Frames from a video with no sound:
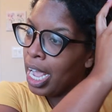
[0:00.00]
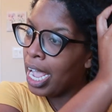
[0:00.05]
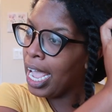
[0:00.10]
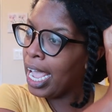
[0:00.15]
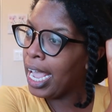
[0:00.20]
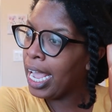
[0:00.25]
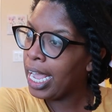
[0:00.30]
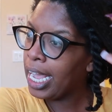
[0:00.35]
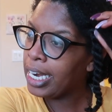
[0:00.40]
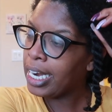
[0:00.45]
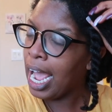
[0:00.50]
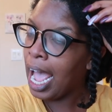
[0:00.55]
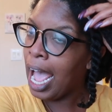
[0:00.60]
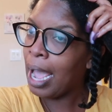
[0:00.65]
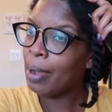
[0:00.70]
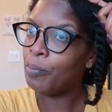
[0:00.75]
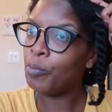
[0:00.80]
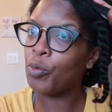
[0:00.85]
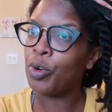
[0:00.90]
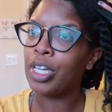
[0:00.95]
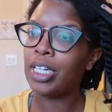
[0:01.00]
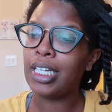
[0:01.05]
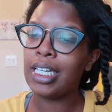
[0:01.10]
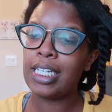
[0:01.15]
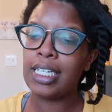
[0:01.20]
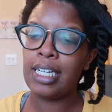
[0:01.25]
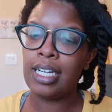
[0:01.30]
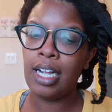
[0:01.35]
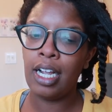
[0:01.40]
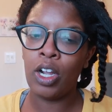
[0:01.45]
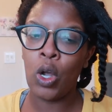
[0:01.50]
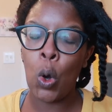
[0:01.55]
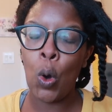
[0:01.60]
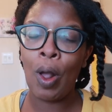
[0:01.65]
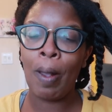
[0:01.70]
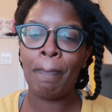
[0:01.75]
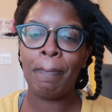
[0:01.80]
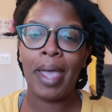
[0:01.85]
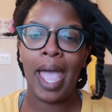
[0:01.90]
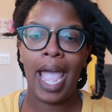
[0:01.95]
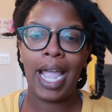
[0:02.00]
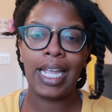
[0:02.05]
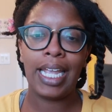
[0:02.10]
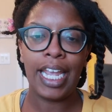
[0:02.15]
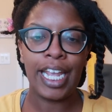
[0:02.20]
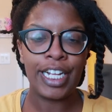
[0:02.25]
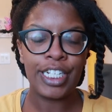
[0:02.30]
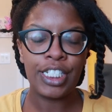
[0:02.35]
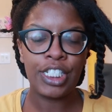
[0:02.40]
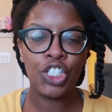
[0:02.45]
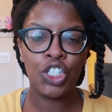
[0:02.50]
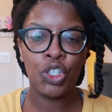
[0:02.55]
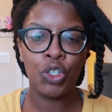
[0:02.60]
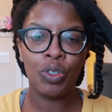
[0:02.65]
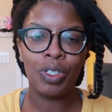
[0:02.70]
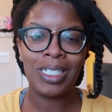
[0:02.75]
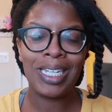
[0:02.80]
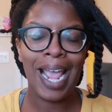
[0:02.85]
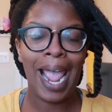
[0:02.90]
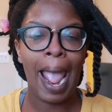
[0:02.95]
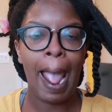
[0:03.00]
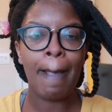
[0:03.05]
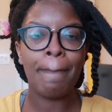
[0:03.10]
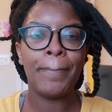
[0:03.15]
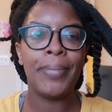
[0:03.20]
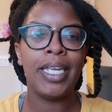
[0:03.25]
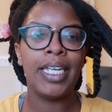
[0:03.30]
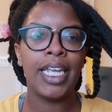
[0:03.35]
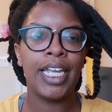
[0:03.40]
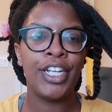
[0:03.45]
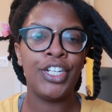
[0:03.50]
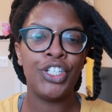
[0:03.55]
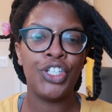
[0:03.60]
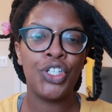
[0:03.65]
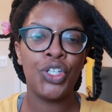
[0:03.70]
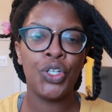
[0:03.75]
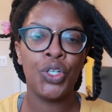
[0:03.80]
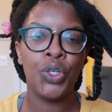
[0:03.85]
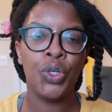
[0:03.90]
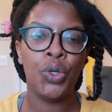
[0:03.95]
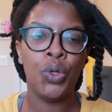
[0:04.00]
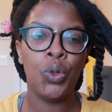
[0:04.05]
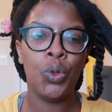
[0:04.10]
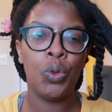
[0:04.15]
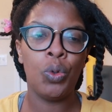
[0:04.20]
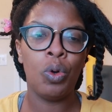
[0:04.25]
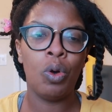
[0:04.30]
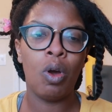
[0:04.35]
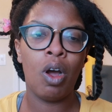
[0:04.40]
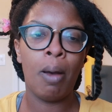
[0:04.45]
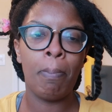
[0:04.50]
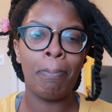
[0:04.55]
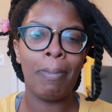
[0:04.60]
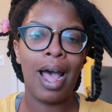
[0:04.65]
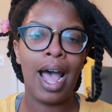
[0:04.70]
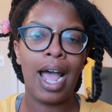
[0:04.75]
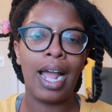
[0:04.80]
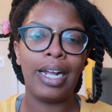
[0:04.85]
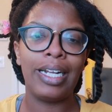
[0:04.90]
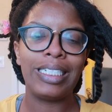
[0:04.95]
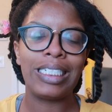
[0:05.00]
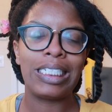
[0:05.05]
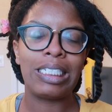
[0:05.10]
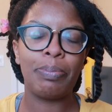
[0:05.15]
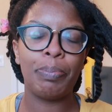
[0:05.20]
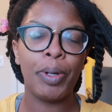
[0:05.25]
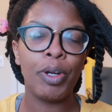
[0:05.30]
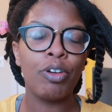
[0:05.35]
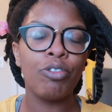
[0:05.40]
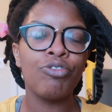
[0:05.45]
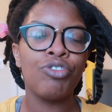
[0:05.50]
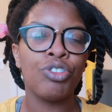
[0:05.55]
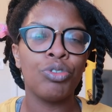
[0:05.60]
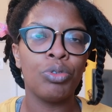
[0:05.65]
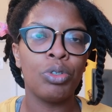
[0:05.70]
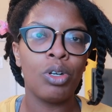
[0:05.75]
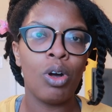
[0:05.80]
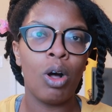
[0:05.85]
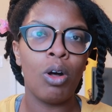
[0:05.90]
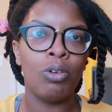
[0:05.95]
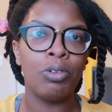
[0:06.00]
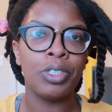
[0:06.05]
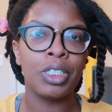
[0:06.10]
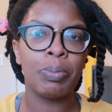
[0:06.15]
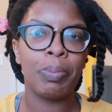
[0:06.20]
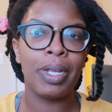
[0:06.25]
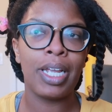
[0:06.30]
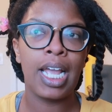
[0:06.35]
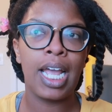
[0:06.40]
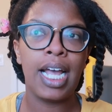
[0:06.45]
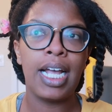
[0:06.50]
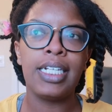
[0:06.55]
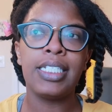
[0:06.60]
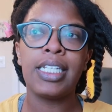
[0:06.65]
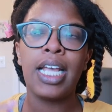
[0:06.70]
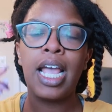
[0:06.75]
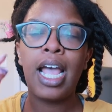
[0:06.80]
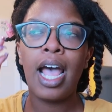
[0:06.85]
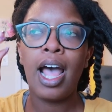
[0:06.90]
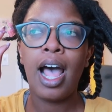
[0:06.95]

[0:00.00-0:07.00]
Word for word: And I'm really going back into tapping into my spiritual goals because